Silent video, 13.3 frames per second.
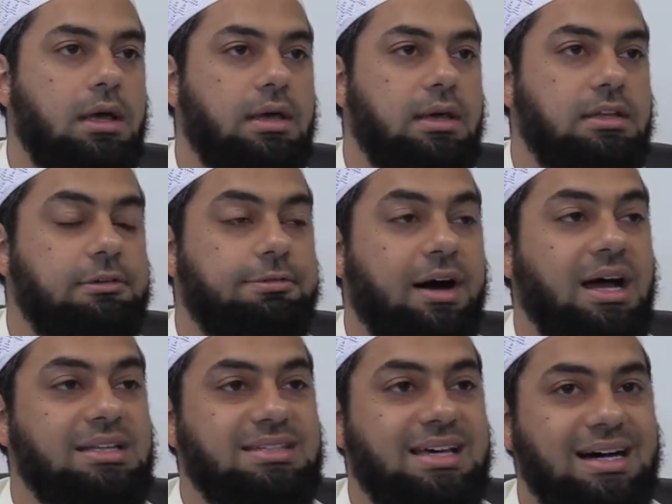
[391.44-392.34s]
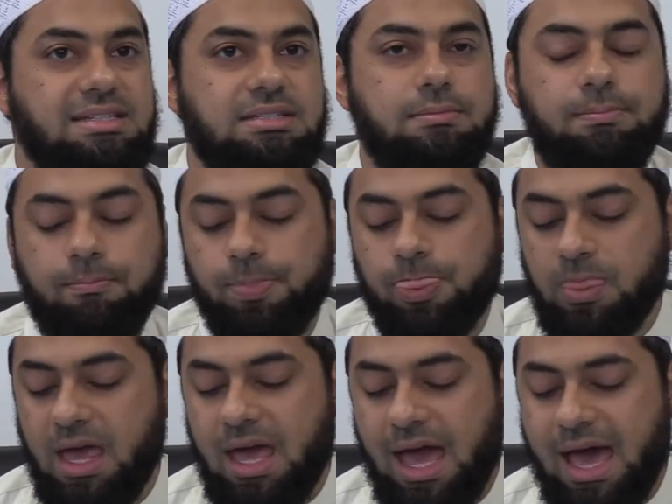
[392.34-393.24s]
He defines azm
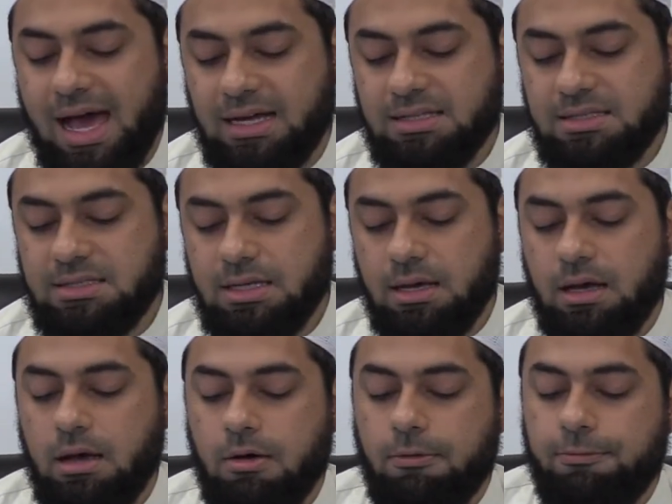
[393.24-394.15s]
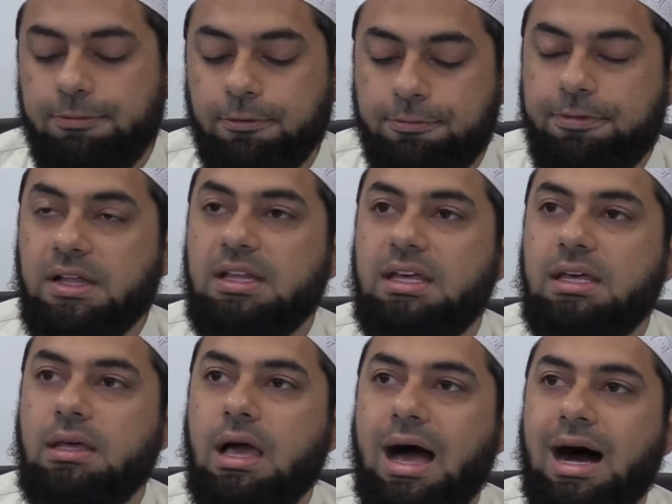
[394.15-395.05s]
as
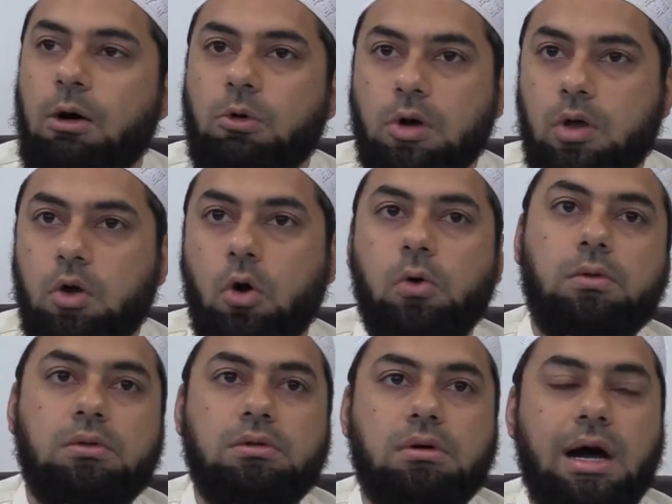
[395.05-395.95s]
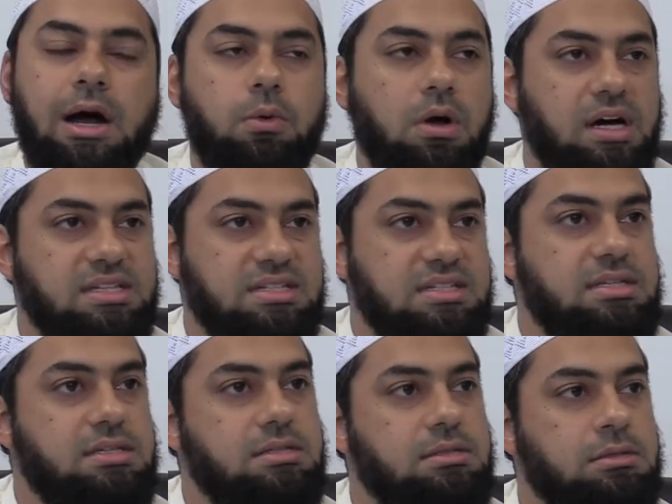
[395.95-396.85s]
fulfilling our goal, our qasd.
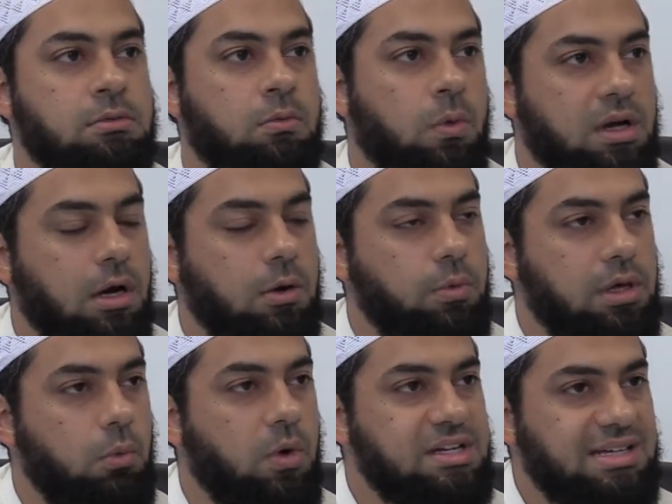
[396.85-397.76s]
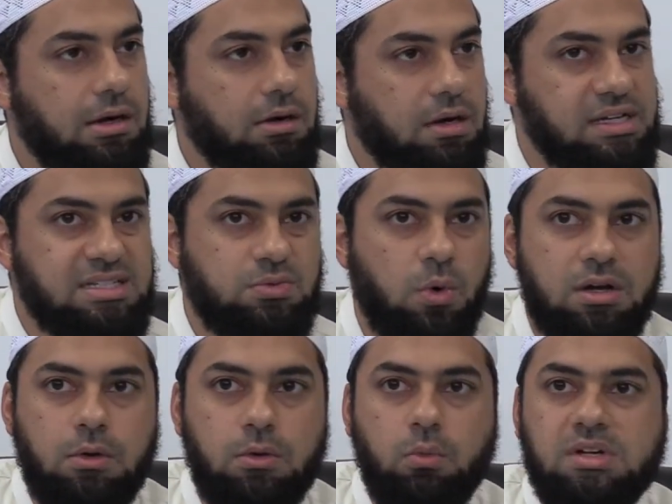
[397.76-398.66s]
What is our qasd?
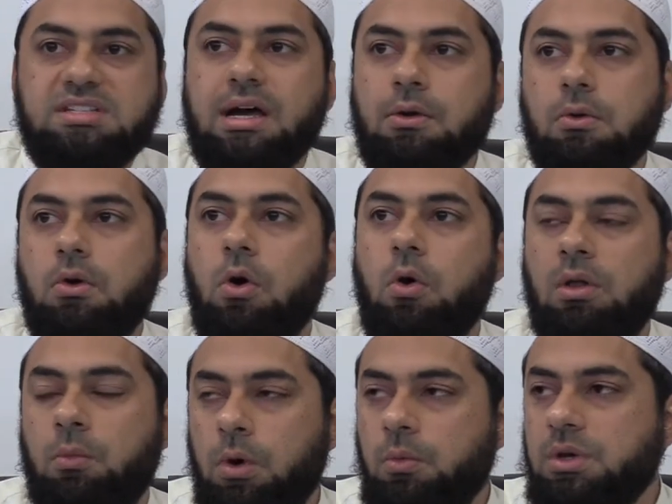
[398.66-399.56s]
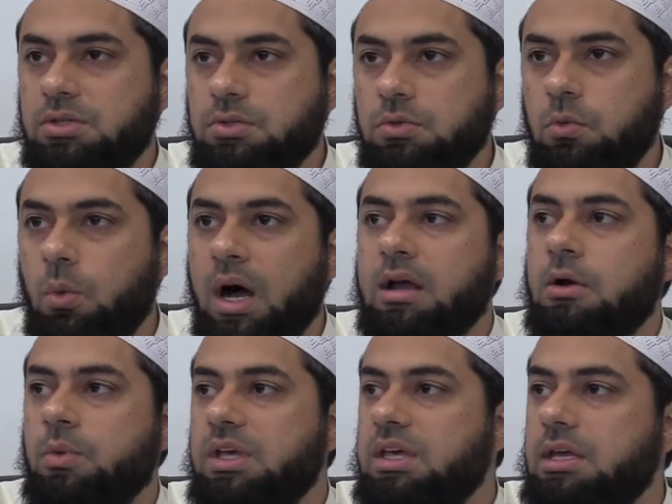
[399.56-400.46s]
What is our goal in what we do? Why are
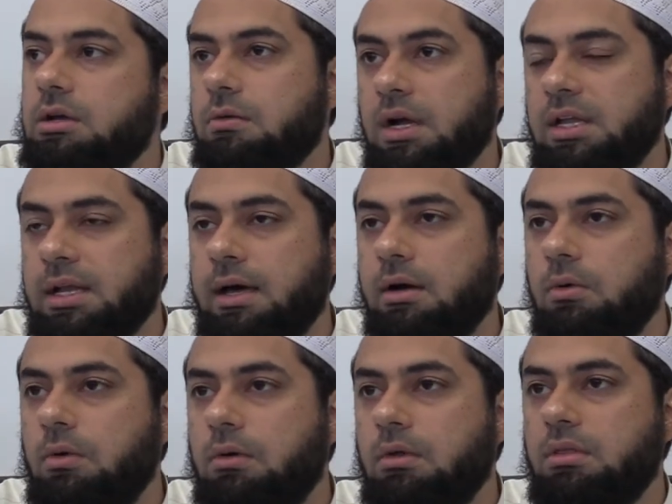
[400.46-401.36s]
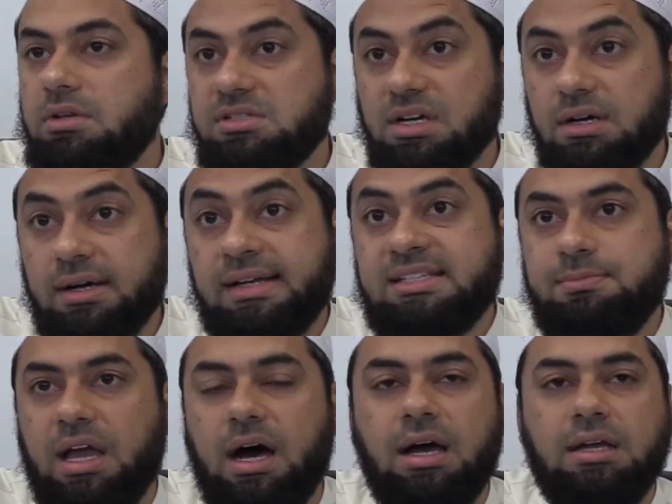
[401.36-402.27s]
we here right now? There's a qasd
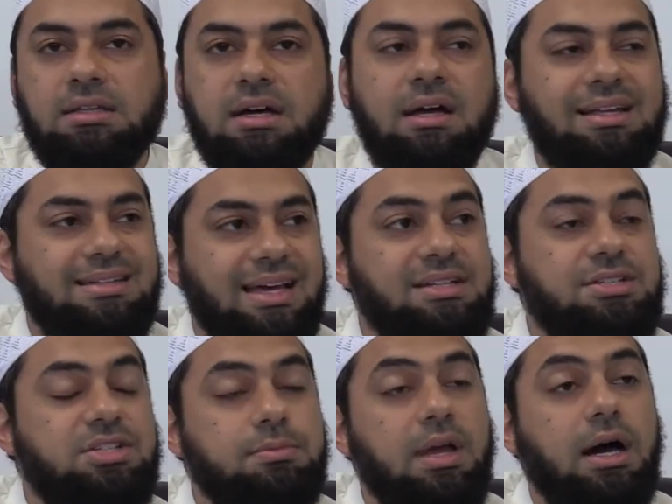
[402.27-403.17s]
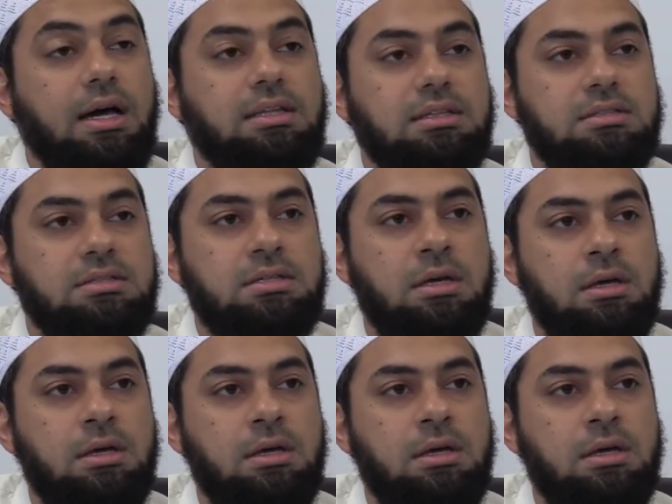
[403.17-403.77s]
behind it, an intention behind it.